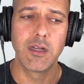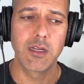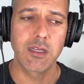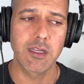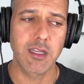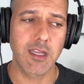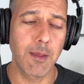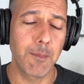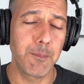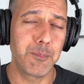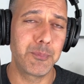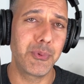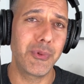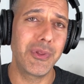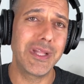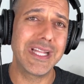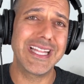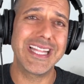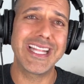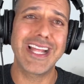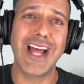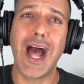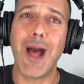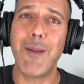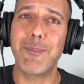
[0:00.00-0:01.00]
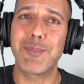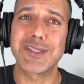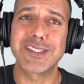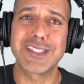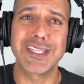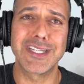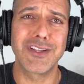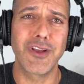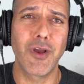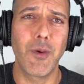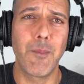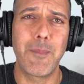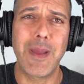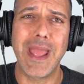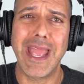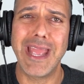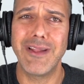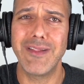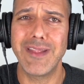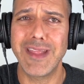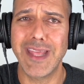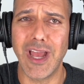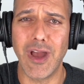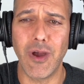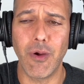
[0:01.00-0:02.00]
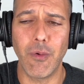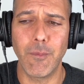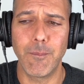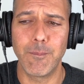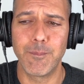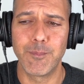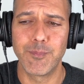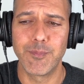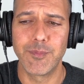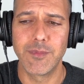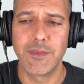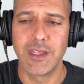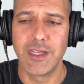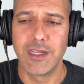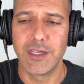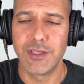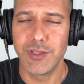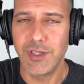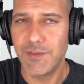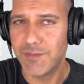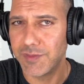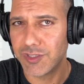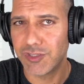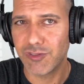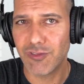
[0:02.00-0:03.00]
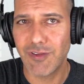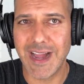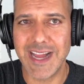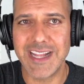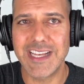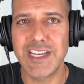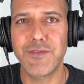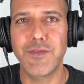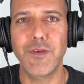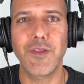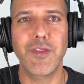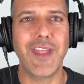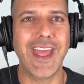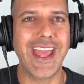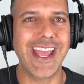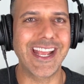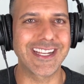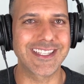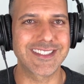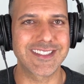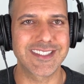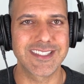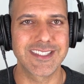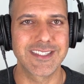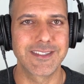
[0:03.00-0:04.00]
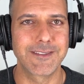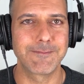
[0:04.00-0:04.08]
completely opposite and go paleo. You have to try different things.